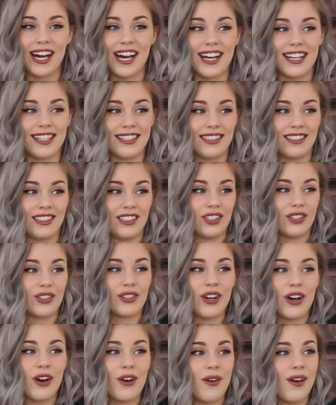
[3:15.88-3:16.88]
guys, you
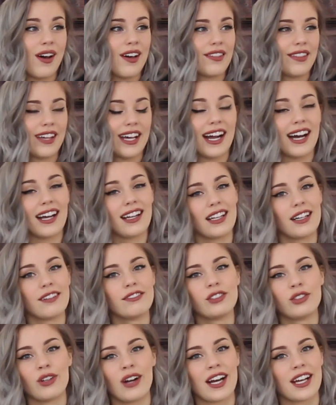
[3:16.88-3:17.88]
know that I
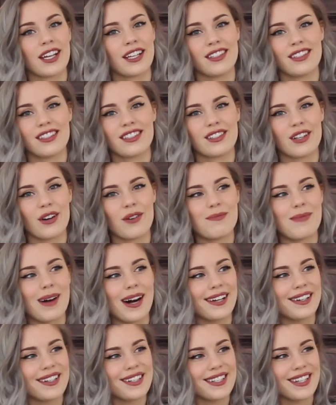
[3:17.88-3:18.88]
love dragons so
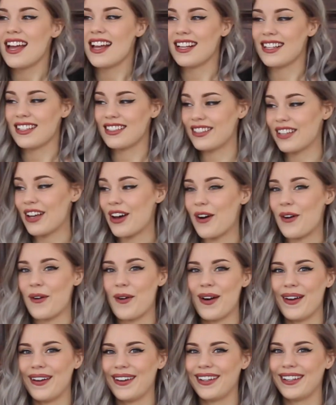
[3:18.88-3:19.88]
much.
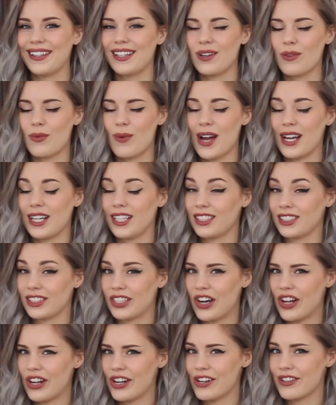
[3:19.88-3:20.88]
So why not
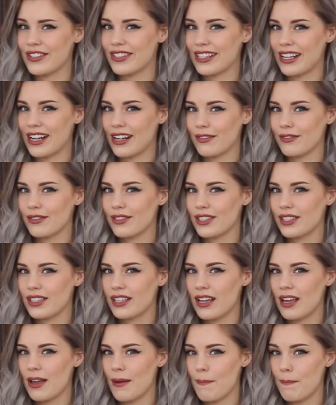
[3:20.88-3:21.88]
call
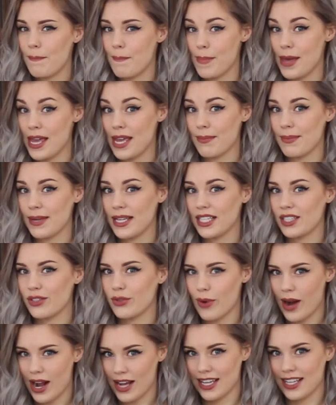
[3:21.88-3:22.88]
ourselves Baby
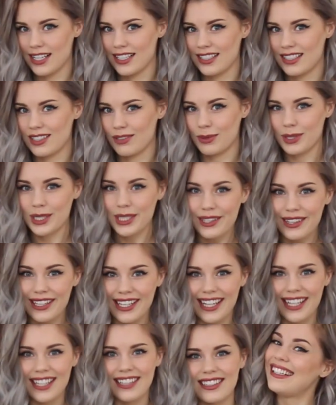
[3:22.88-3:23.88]
Dragons? What do you
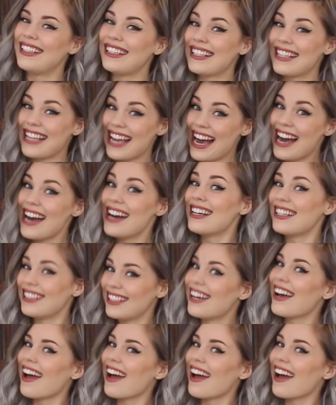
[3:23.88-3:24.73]
think? Yeah?